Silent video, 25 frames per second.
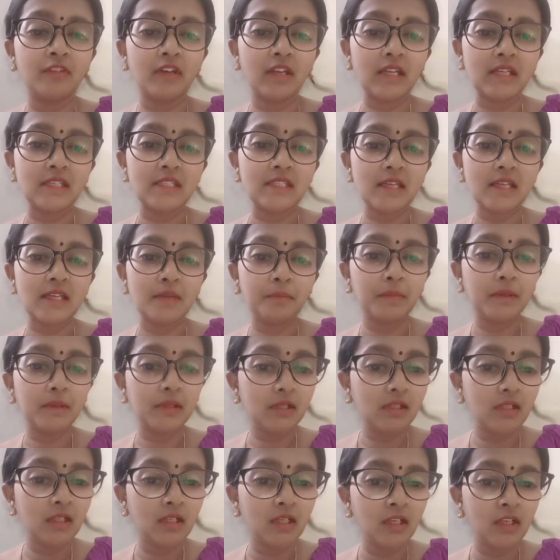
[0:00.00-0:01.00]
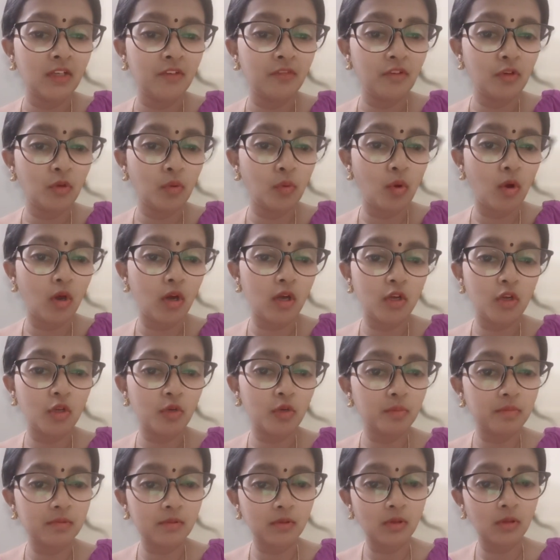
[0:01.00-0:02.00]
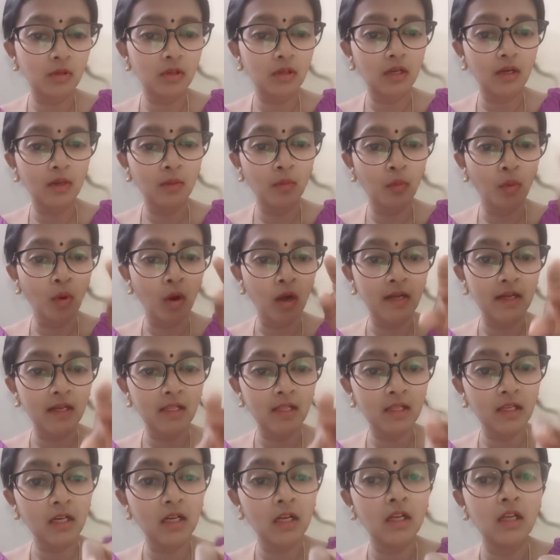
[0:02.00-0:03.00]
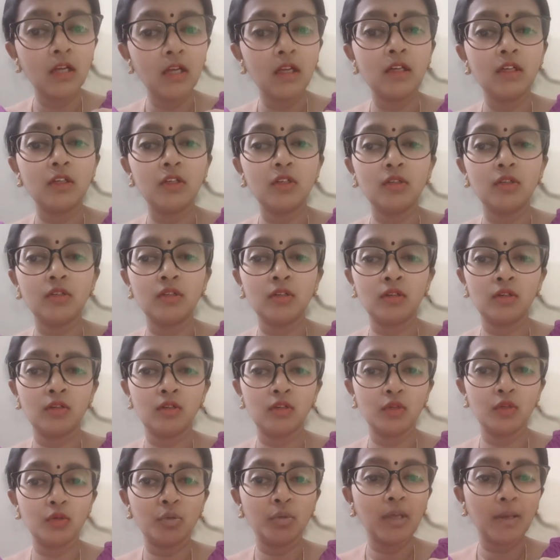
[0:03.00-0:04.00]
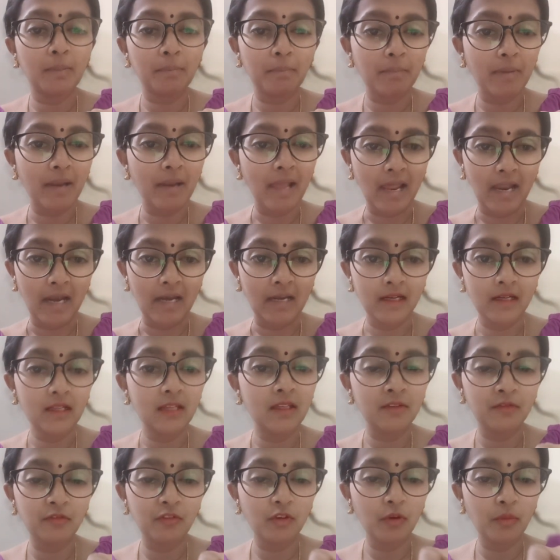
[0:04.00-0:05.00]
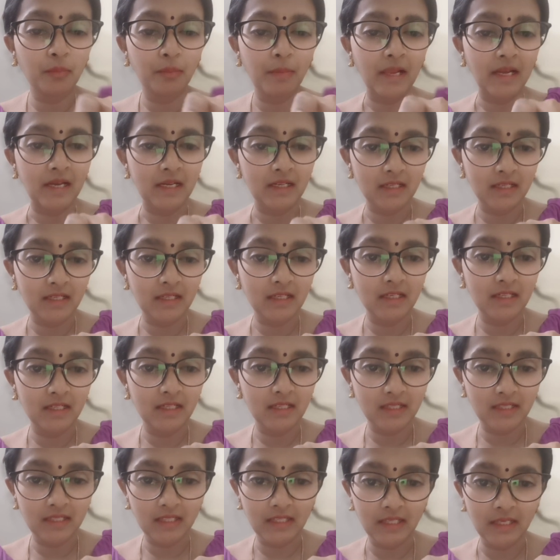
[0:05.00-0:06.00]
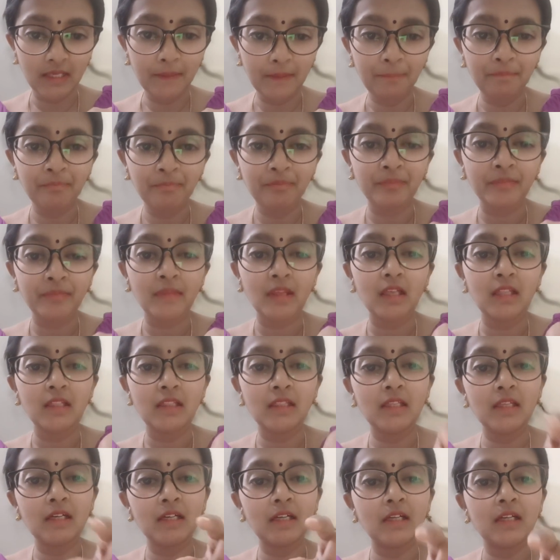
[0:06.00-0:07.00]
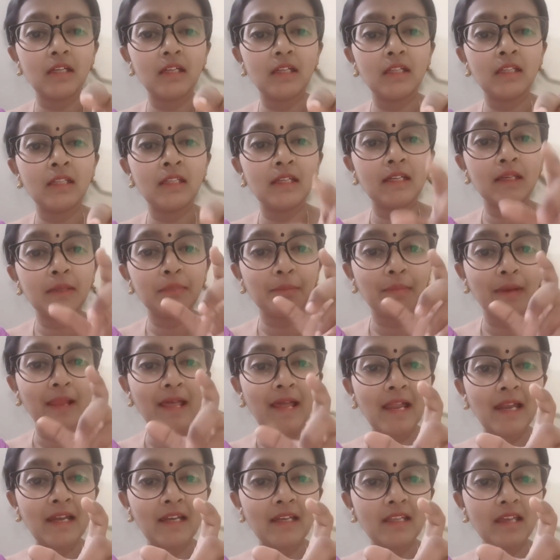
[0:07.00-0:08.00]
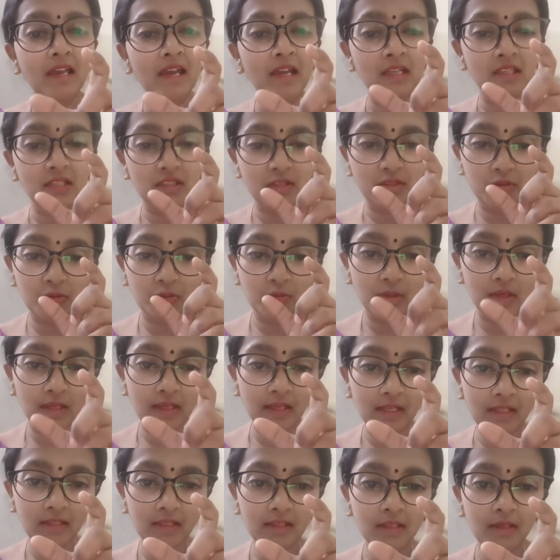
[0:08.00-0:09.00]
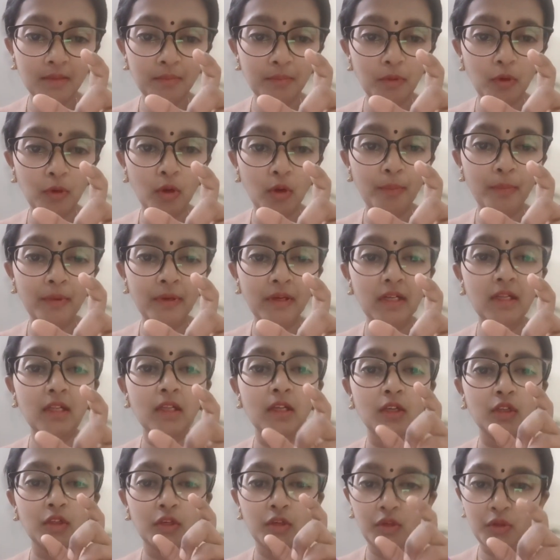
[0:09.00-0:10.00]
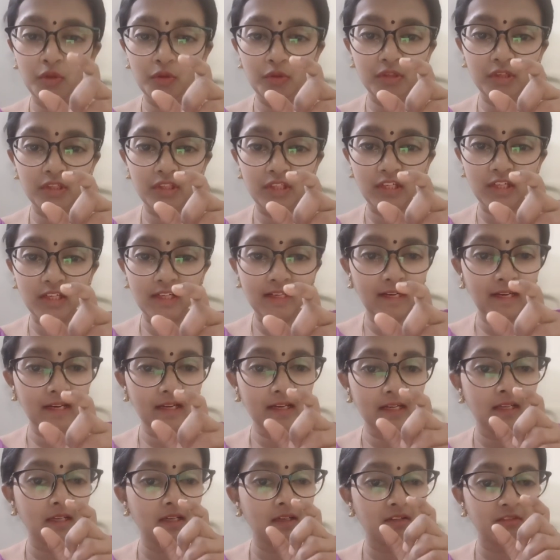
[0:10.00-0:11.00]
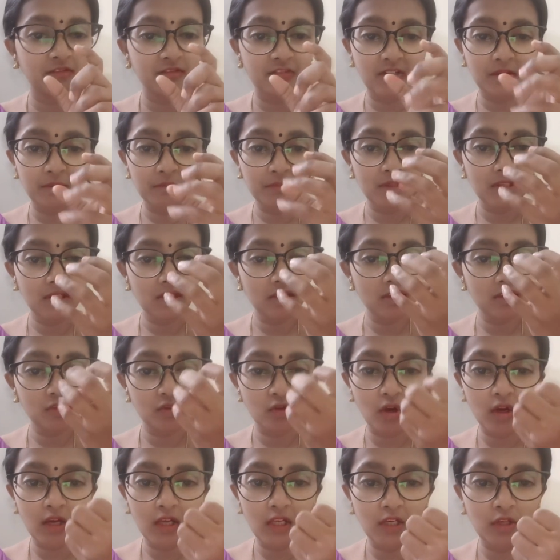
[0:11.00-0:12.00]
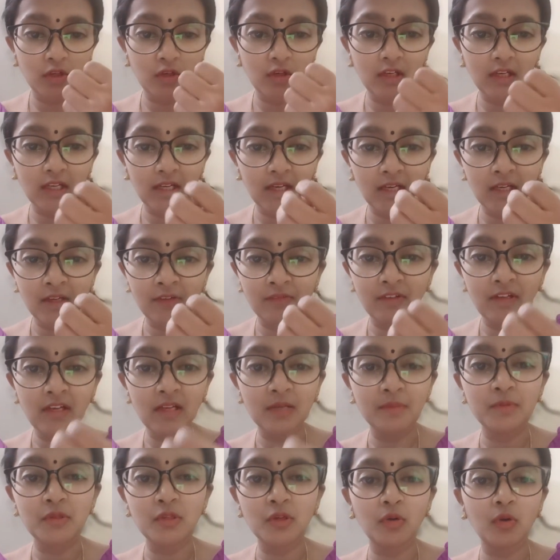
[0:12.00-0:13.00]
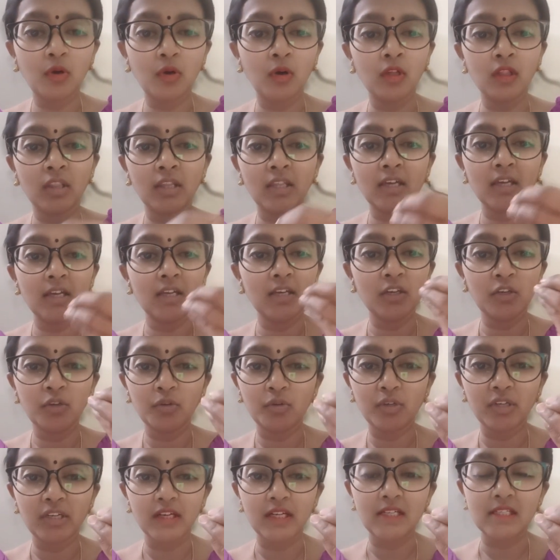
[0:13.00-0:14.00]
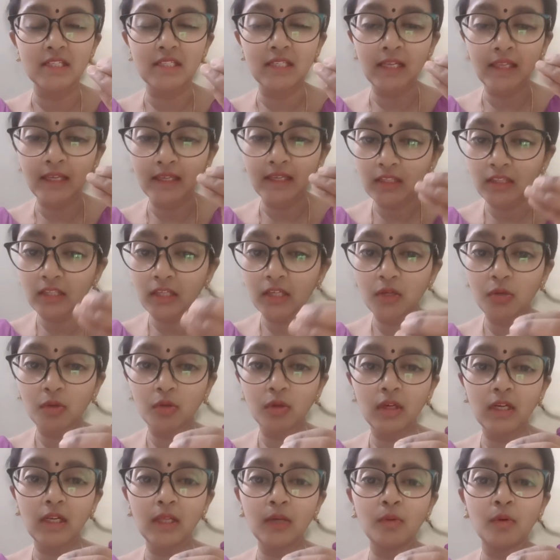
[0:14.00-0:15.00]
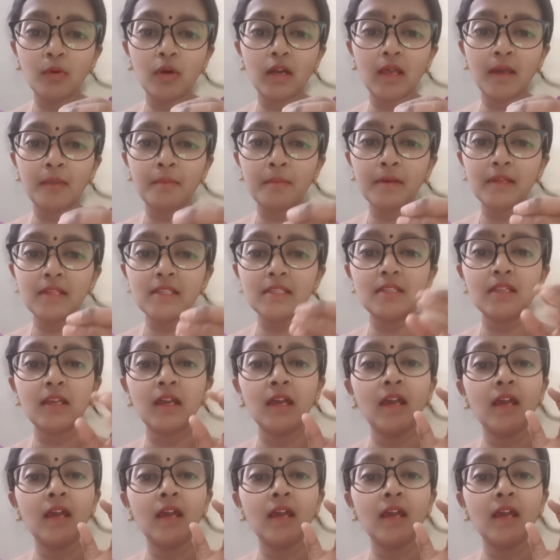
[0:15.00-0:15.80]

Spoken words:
example, if you want to pour water to a plant, if you planted a tree, that plant has to take the proper nutrition, right? From the soil only it will absorb all the nutrients. Like that only what happens,